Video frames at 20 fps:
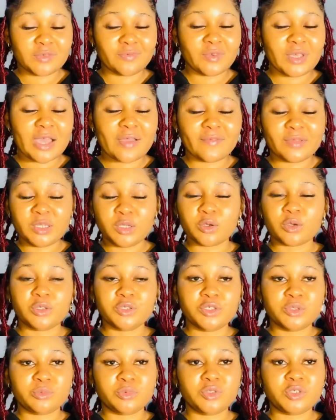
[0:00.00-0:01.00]
If you have any
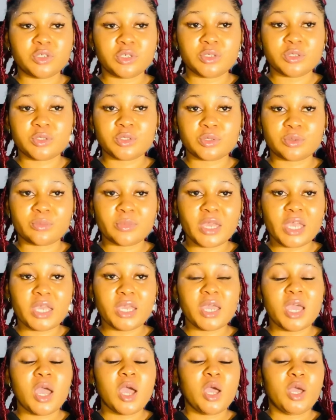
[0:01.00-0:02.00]
contributions to
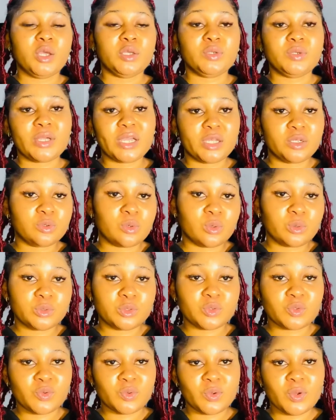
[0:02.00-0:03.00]
make, you can
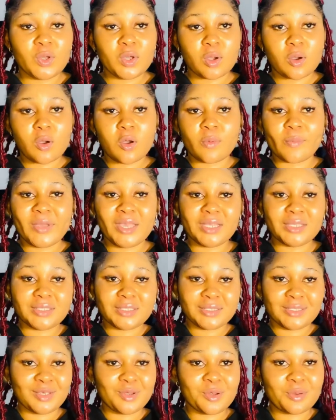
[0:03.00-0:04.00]
also comment
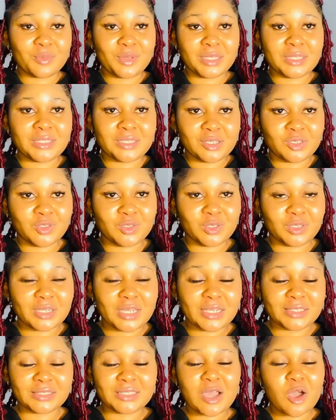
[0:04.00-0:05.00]
in the comment section,
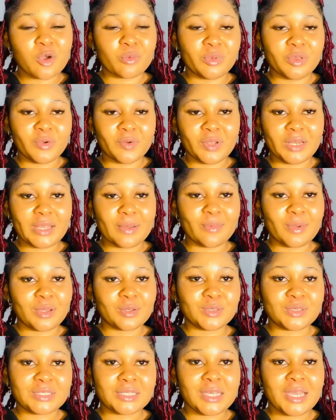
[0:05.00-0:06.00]
and that will be all
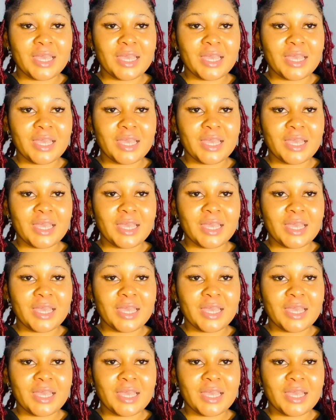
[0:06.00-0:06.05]
about